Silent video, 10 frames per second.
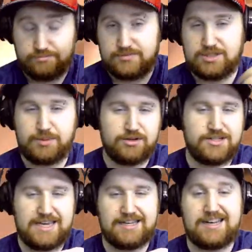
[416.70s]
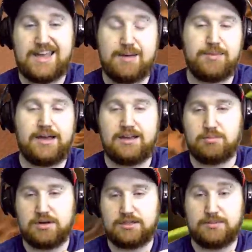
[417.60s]
Spinner taking a nap, I kind of
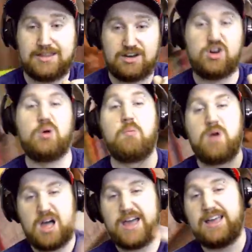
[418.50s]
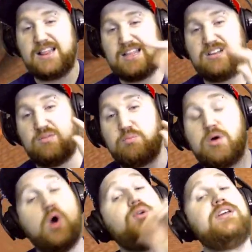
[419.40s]
bugged him. And then our My Little
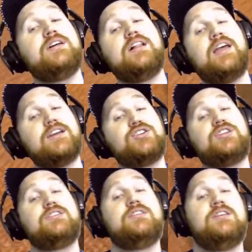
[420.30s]
Pony collection